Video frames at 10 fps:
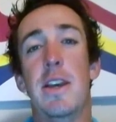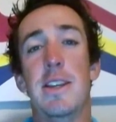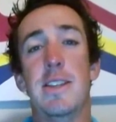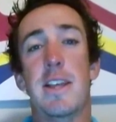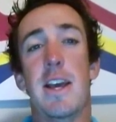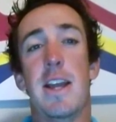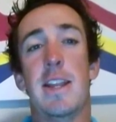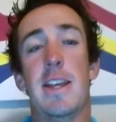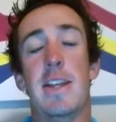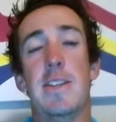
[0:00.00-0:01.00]
is
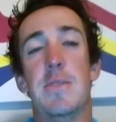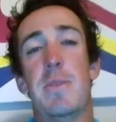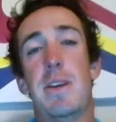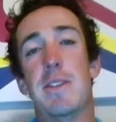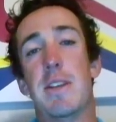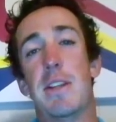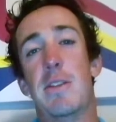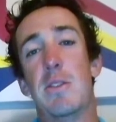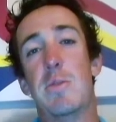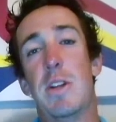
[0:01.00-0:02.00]
that it is
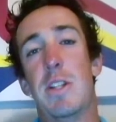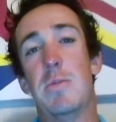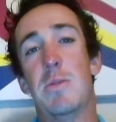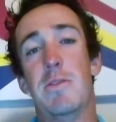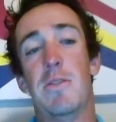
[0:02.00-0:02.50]
basically responsible